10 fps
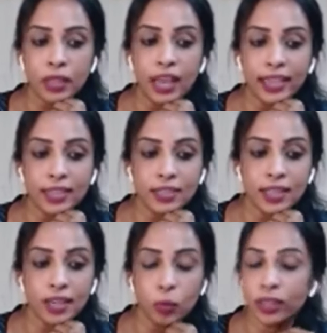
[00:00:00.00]
I can
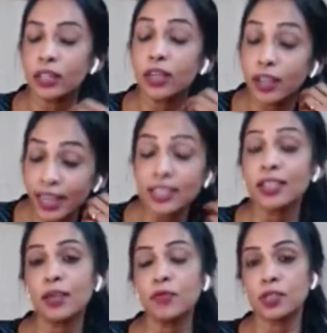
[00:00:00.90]
say with greater
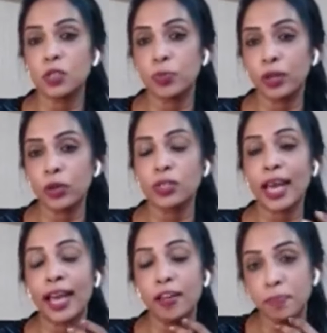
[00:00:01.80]
emphasis because
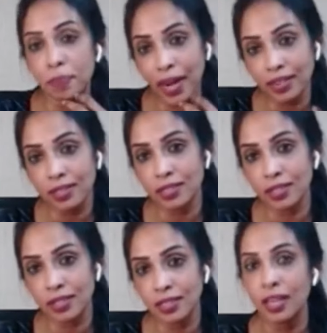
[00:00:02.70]
I have practiced
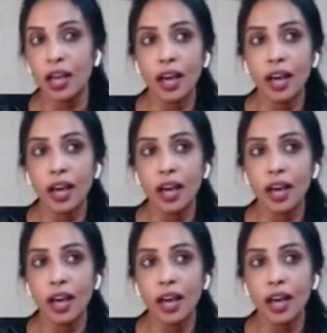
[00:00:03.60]
this.